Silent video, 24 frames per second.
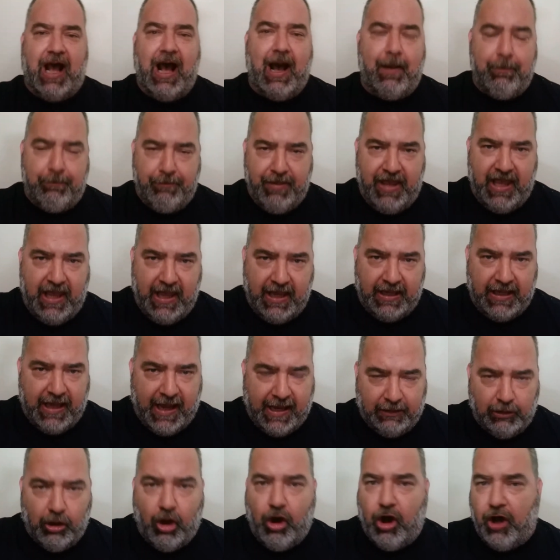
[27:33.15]
being a
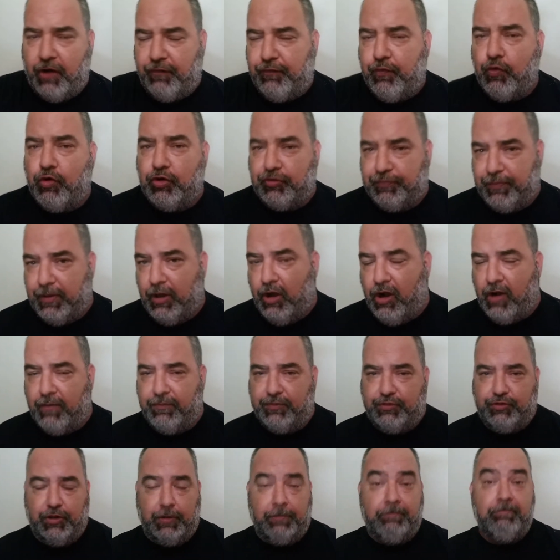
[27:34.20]
law enforcement
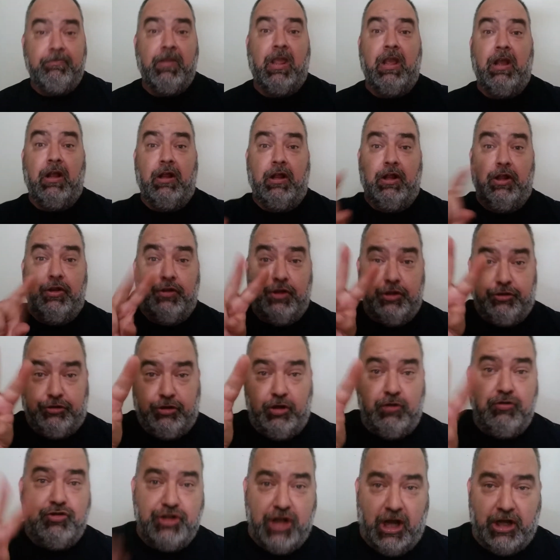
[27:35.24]
officer. The 2
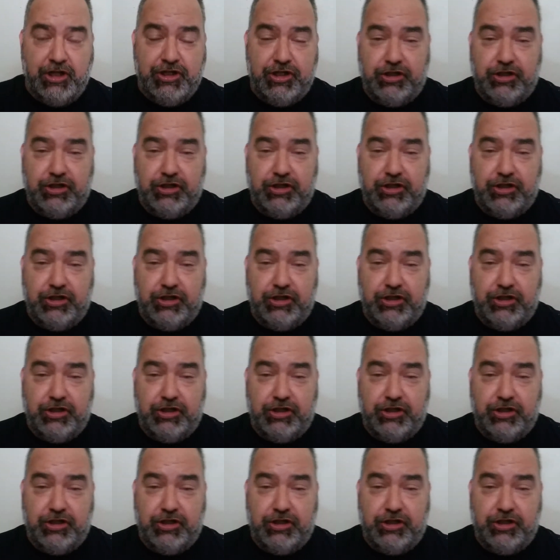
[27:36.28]
judges,